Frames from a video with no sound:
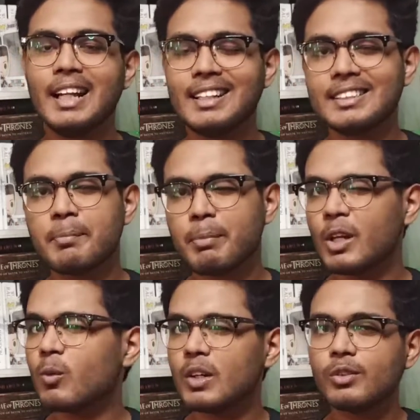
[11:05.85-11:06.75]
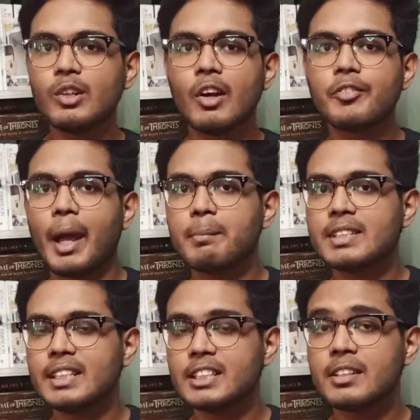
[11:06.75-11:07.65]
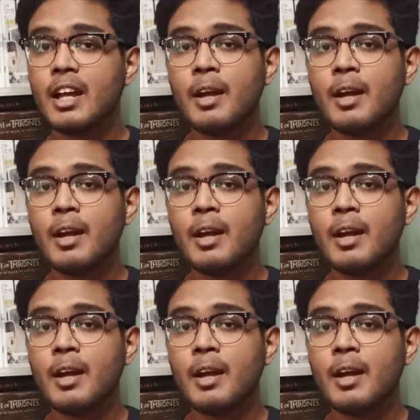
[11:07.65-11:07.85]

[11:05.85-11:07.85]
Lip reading: that is the prequel to Wheel of Time series,